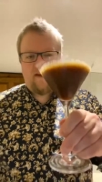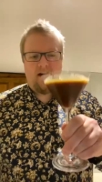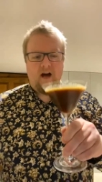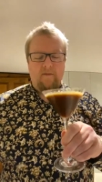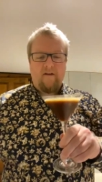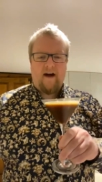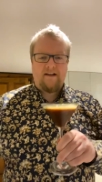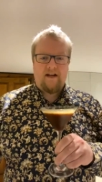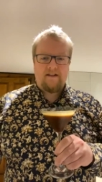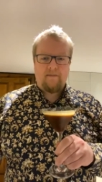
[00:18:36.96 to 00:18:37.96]
I hope you've had a
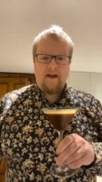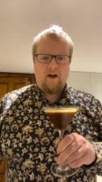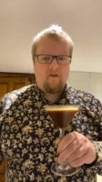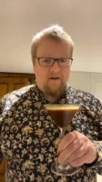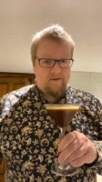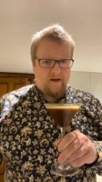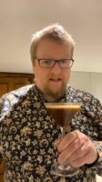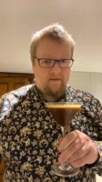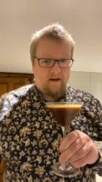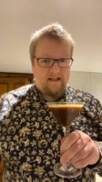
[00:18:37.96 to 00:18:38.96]
chance to make your own
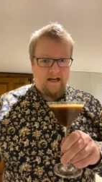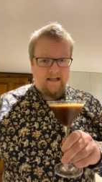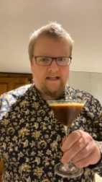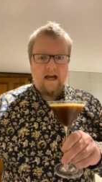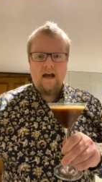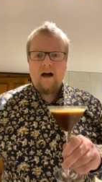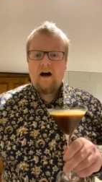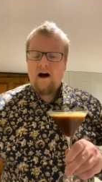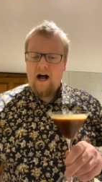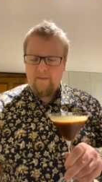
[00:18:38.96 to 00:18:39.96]
espresso martinis.
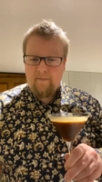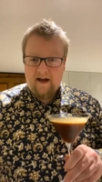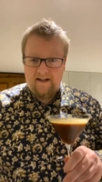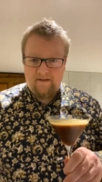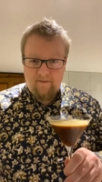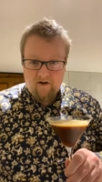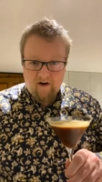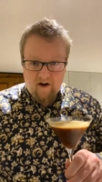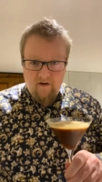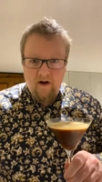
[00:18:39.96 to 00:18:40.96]
I'll be back
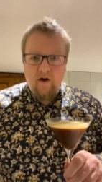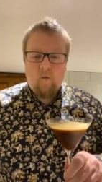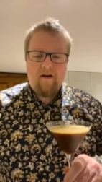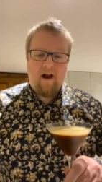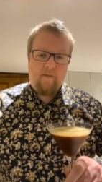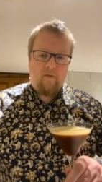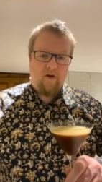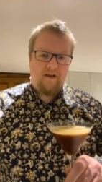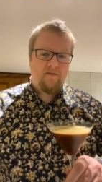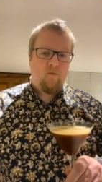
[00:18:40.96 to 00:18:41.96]
tomorrow, where I'll be
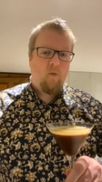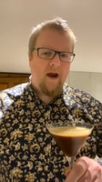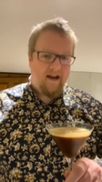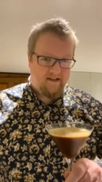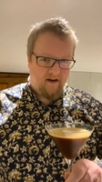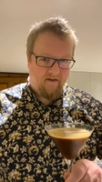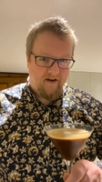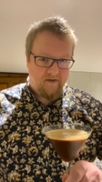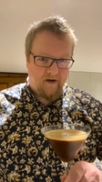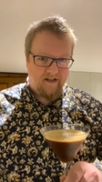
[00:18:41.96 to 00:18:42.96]
putting some weird stuff
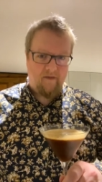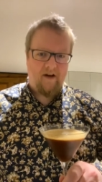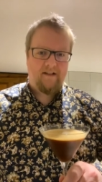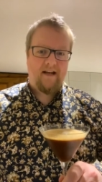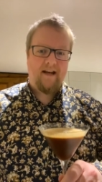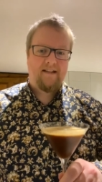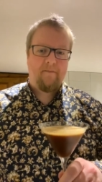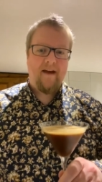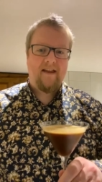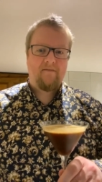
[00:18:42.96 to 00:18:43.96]
in espresso martinis to
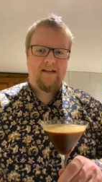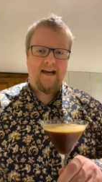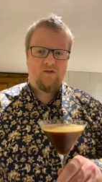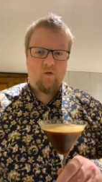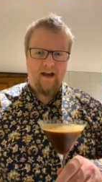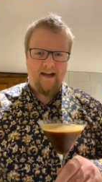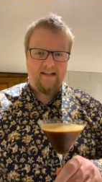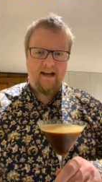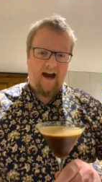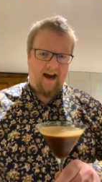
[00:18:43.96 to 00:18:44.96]
make them taste weird
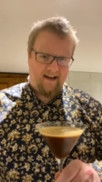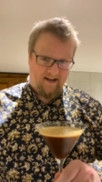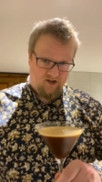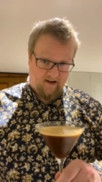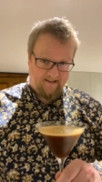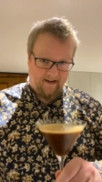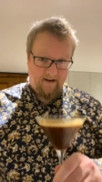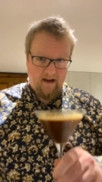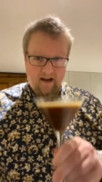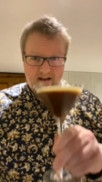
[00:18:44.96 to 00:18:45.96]
and interesting.
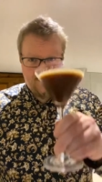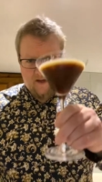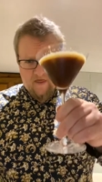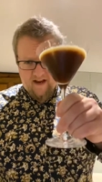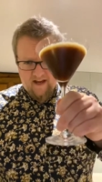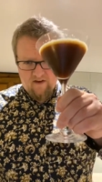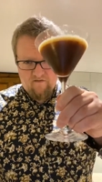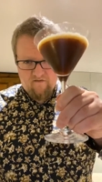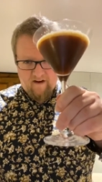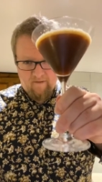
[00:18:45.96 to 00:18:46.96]
So thank you
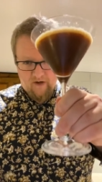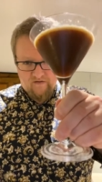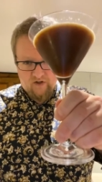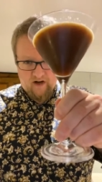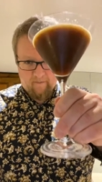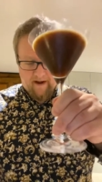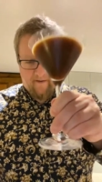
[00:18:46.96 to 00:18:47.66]
very much for joining me.